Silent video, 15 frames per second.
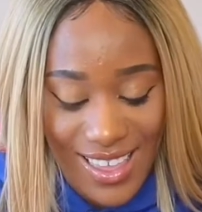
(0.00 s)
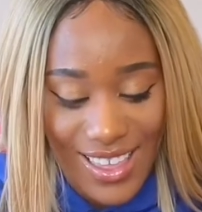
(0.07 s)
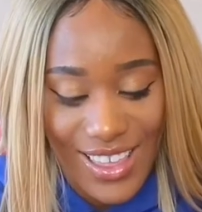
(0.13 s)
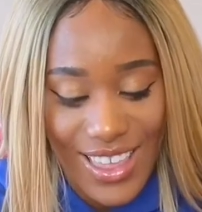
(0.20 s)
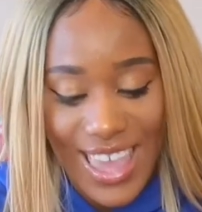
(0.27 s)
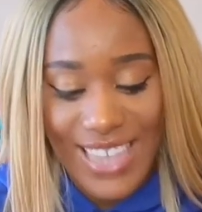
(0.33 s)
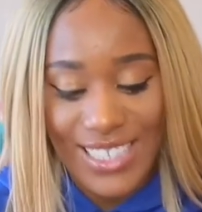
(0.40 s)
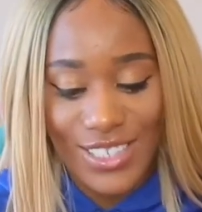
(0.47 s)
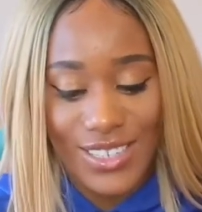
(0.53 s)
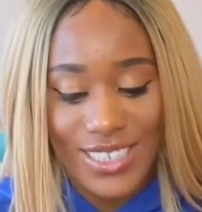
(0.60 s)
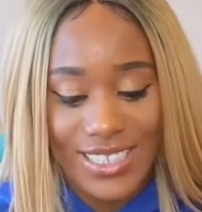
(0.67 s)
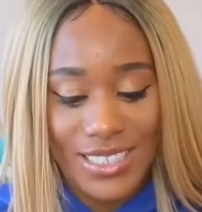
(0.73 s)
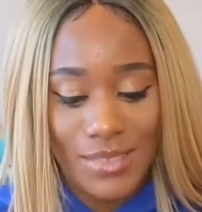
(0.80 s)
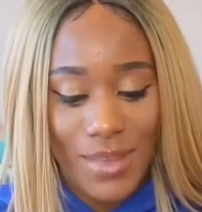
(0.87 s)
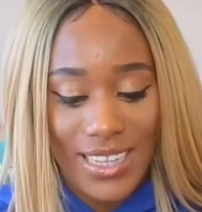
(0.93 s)
Okay, so this
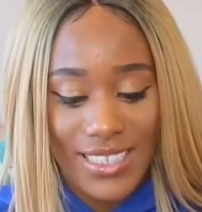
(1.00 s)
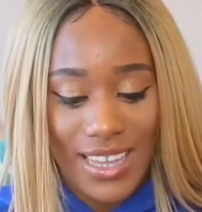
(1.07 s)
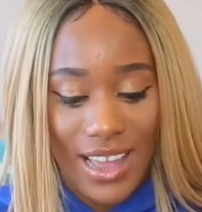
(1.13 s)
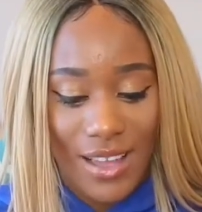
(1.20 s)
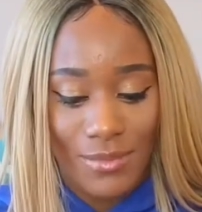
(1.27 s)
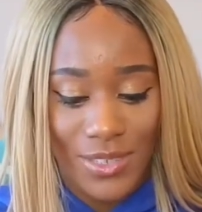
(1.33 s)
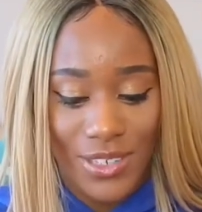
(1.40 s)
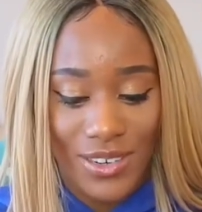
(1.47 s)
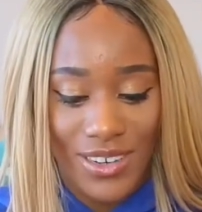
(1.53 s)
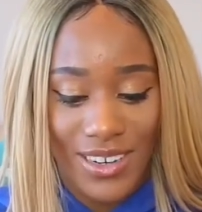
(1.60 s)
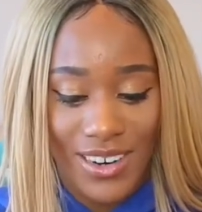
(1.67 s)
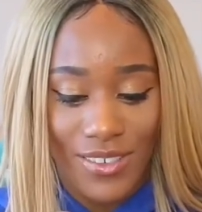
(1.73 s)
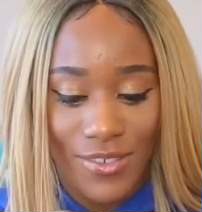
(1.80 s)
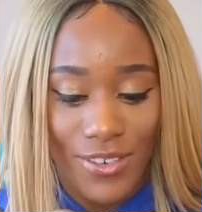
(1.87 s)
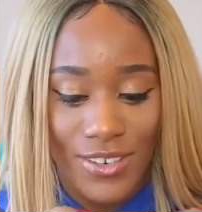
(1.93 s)
is my time turning
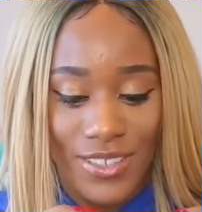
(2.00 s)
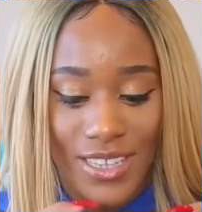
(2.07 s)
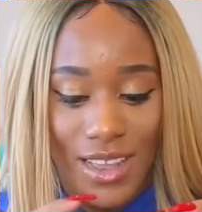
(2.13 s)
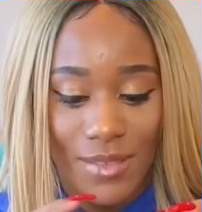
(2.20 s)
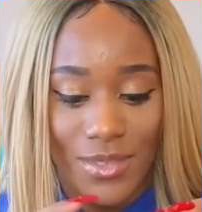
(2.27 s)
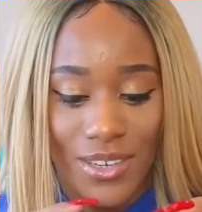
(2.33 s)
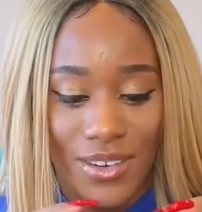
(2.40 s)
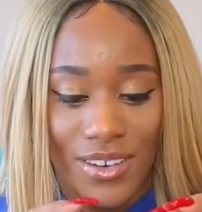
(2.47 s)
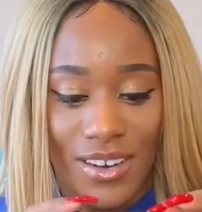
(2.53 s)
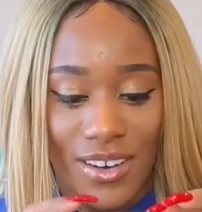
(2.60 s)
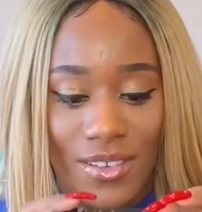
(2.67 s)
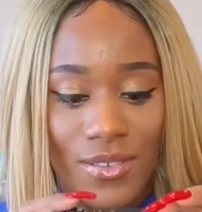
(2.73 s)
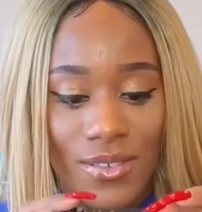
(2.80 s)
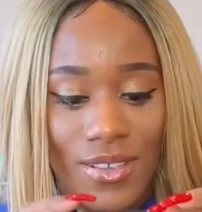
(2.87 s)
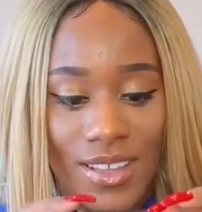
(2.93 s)
it. First time turning it
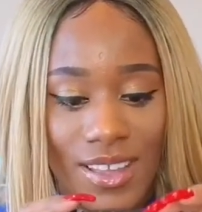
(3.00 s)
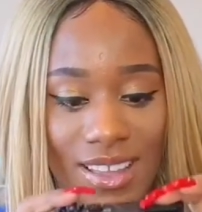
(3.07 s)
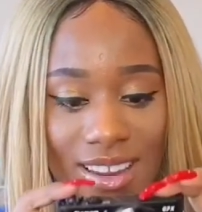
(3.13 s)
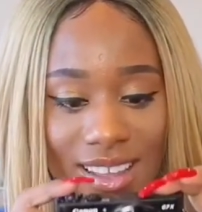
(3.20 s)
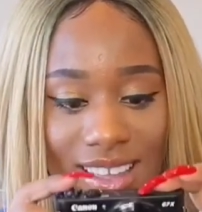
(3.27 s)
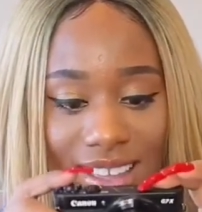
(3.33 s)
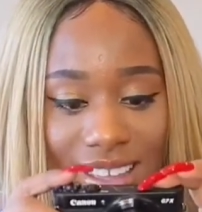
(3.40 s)
on.